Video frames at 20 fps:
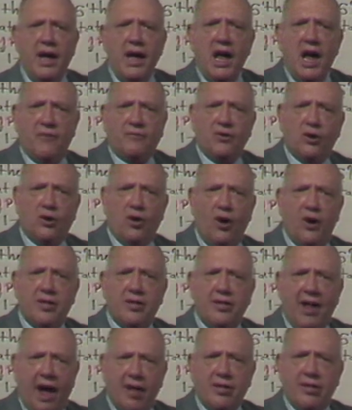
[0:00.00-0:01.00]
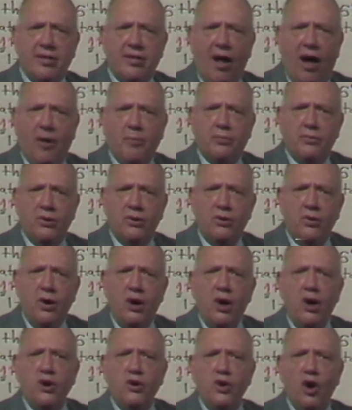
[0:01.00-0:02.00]
If the course doesn't help you,
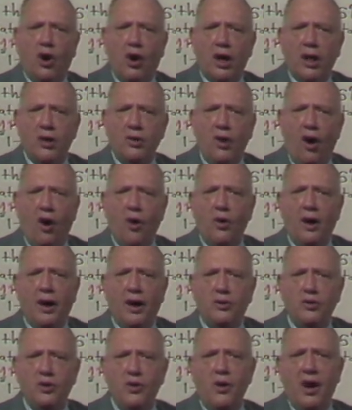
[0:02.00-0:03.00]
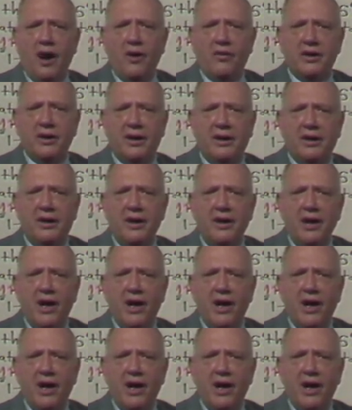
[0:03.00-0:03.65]
you're going to know a new area